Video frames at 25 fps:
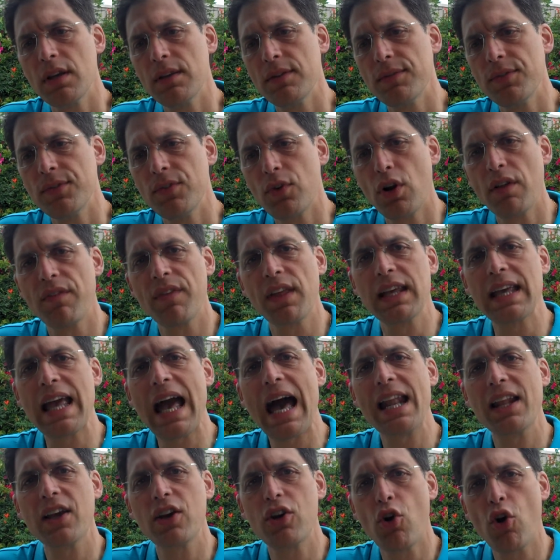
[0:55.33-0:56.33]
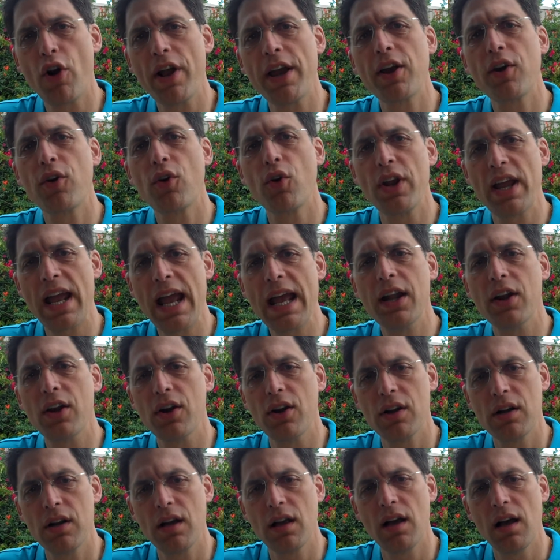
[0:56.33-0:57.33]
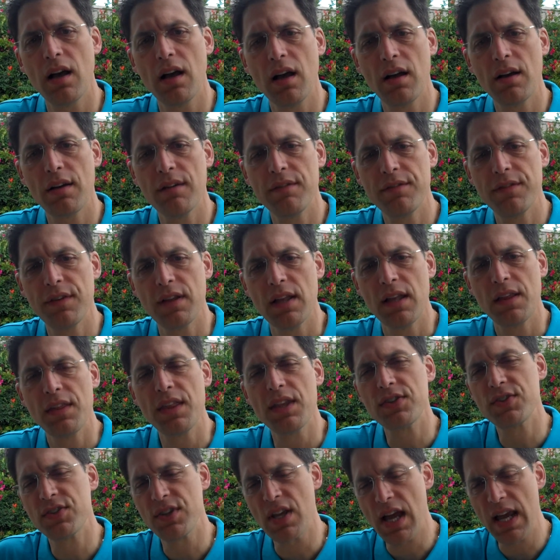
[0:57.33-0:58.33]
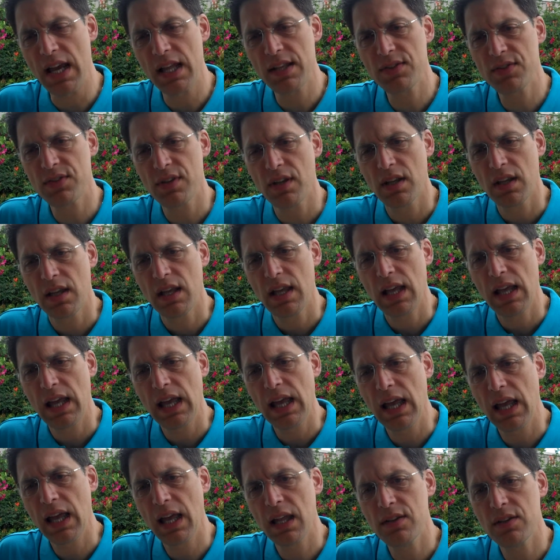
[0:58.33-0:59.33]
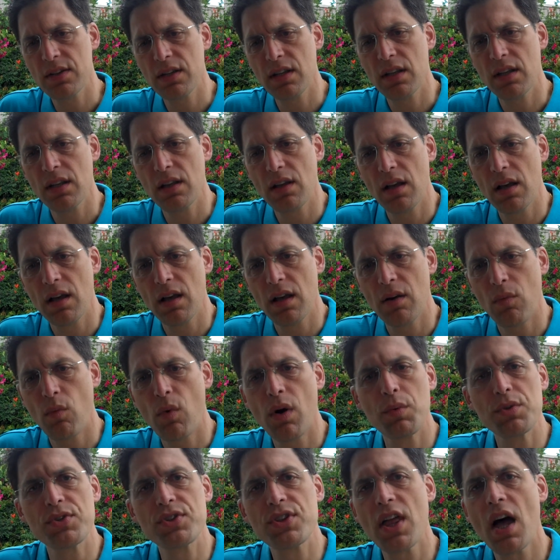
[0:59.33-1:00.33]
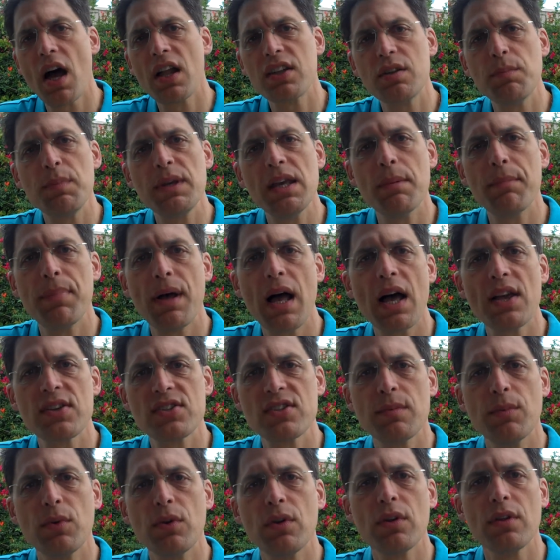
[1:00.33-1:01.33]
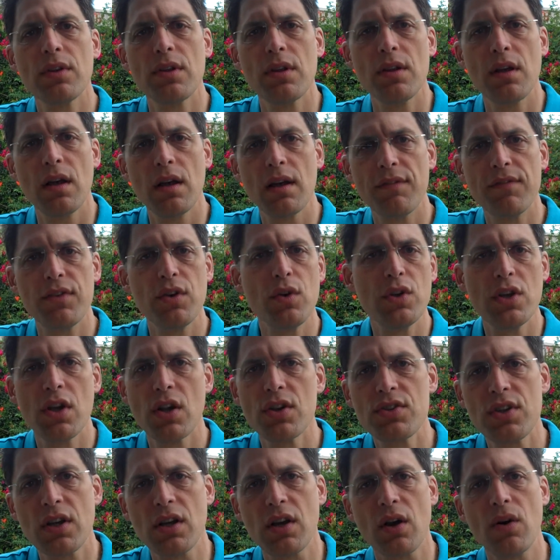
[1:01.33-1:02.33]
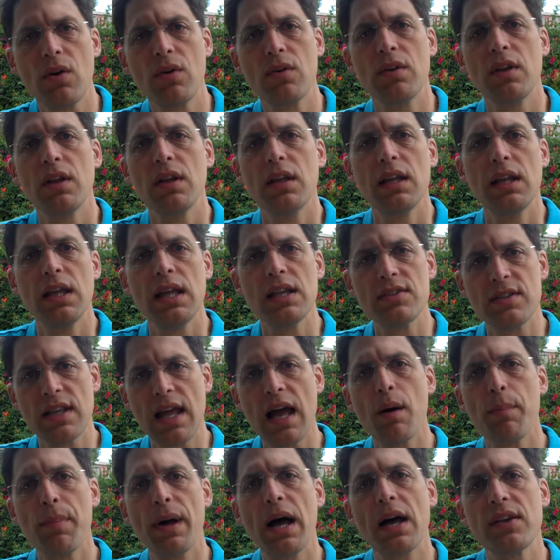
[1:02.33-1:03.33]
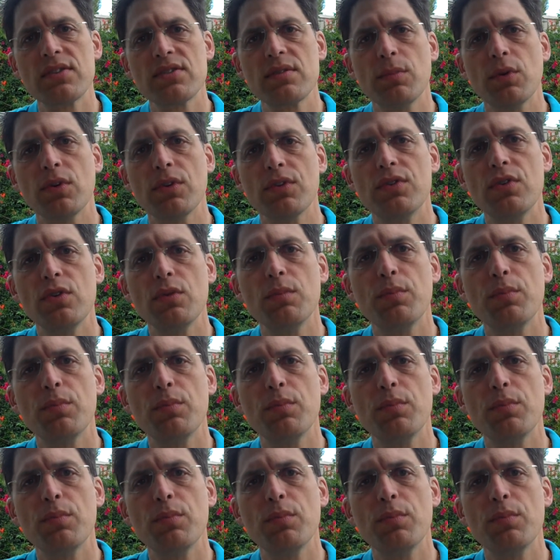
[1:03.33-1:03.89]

sort of the category creator of this science, and what was thought to be impossible a few years ago is now possible, to